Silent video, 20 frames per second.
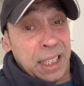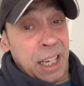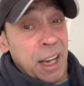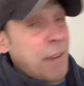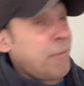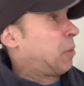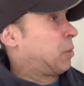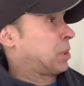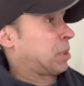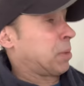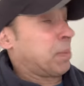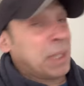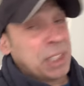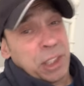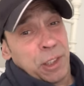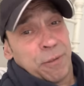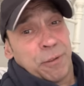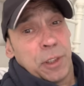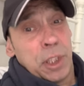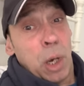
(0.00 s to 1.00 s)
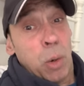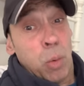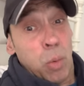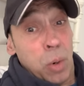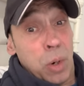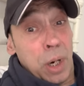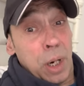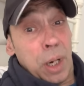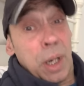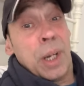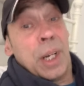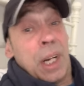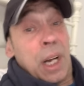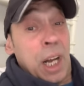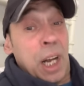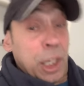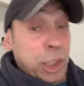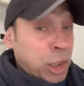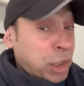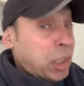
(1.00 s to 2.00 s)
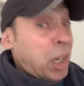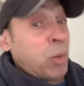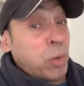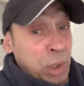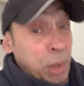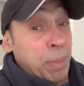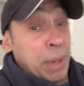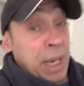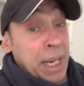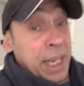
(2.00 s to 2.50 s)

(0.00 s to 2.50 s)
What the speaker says: I thought to myself, you know what? I told you about